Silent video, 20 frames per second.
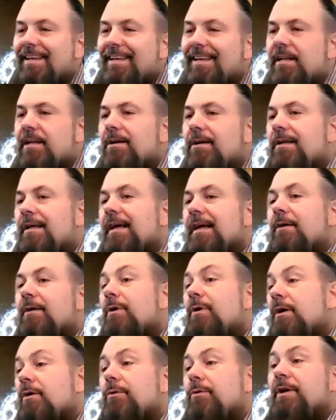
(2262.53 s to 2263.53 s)
You know, like,
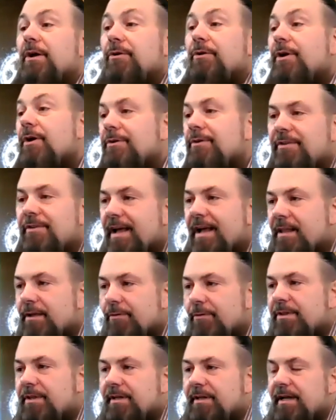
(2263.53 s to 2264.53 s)
well, we don't know
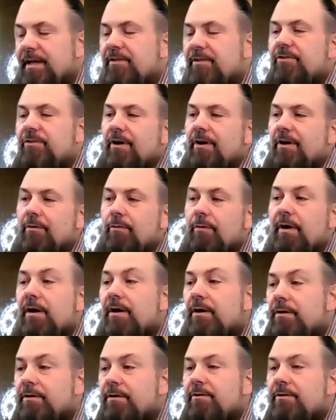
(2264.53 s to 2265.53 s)
exactly what the dates are.
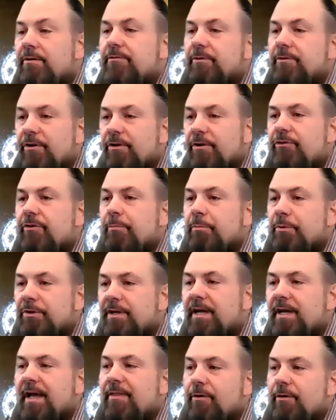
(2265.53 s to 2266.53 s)
Well, for us to put
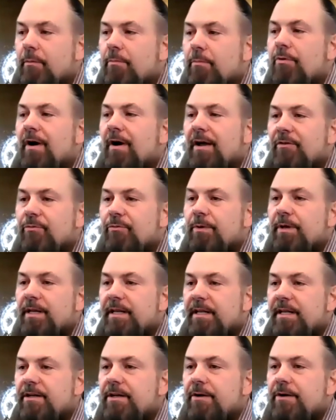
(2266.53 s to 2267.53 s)
together a price, we
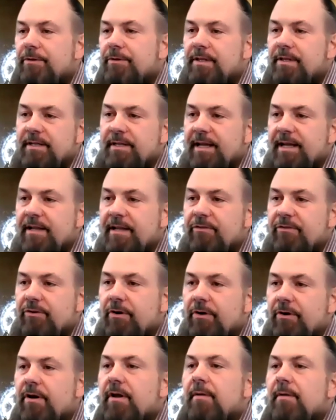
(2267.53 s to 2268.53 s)
need to know what the dates
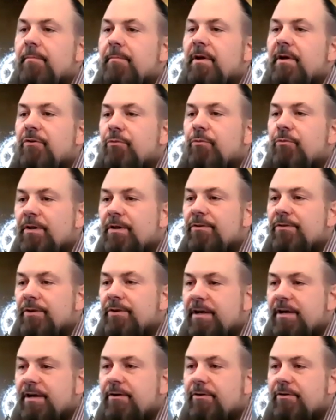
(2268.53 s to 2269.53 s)
are, because rental
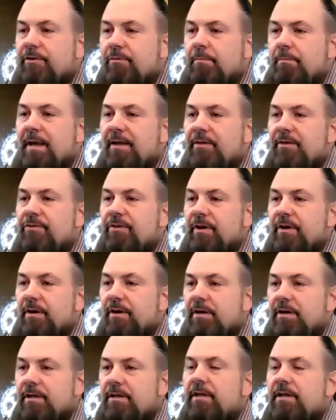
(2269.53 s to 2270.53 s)
gear is based
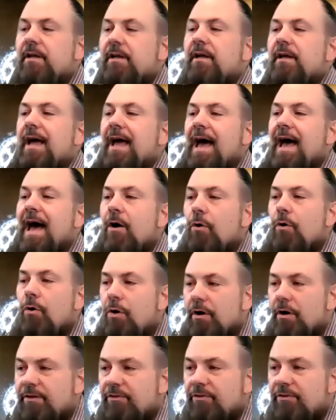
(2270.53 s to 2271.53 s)
on how
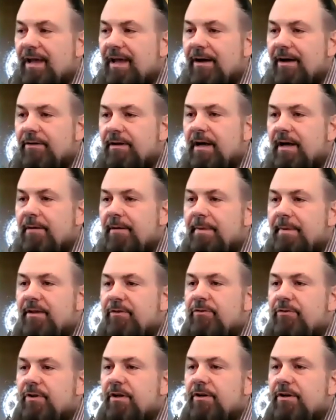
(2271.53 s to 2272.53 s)
long it's out, not
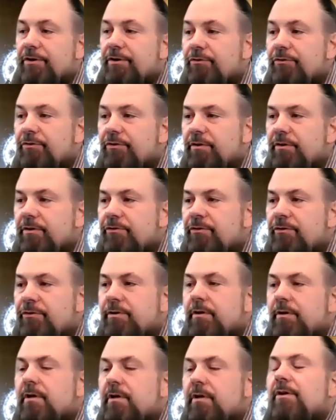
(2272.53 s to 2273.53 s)
based on usage.
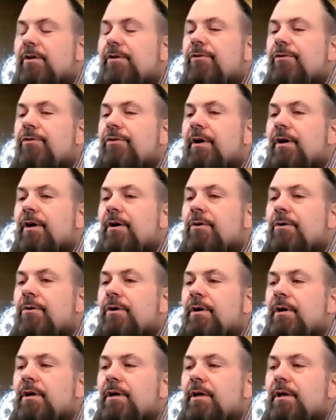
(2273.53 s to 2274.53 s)
So
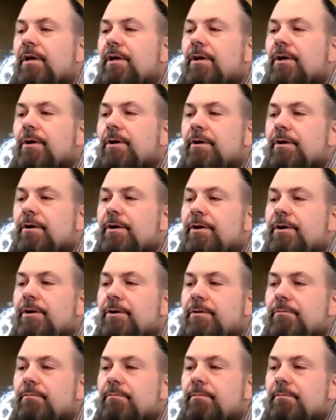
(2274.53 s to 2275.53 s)
you're,
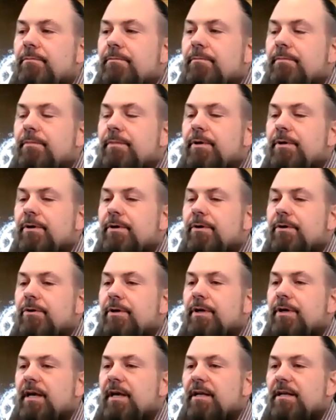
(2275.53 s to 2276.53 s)
you're, you're
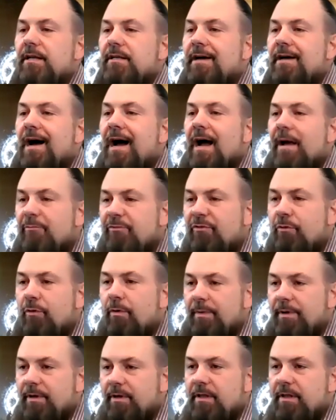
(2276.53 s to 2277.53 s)
looking at a time
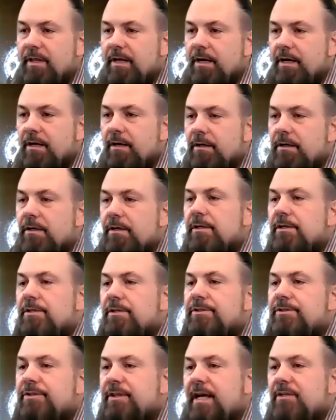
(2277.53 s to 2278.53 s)
formula there.
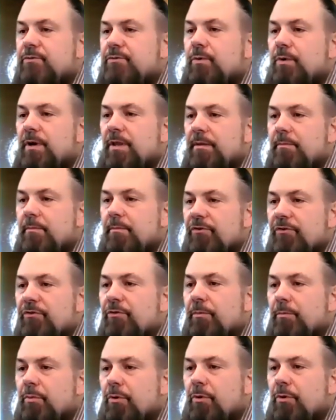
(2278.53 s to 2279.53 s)
So that's one of the
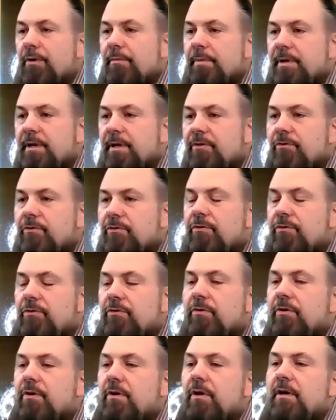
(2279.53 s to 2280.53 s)
most important
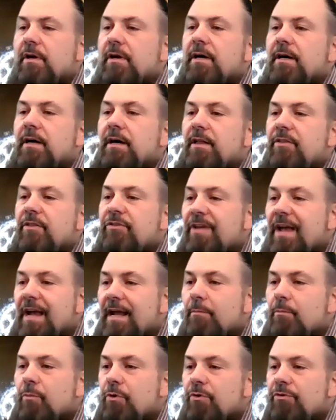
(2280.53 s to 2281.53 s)
pieces. Uh, the
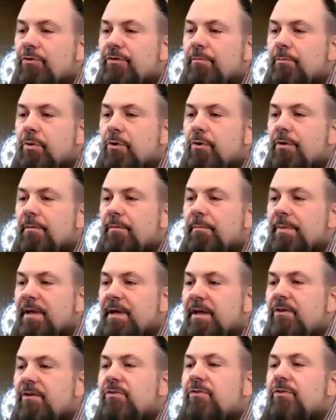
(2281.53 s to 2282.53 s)
second most important
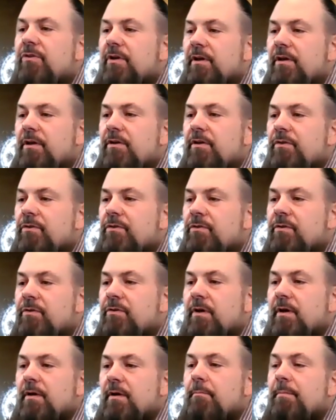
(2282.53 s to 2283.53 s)
piece is
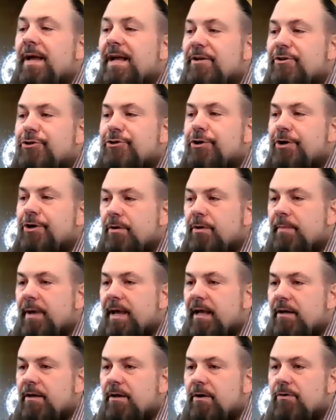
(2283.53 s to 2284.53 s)
make sure you
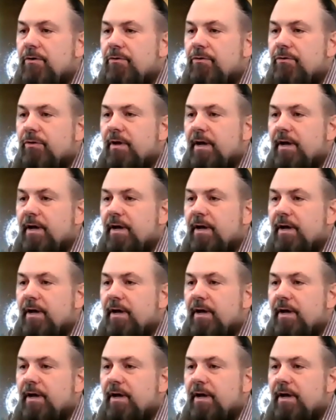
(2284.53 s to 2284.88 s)
make notes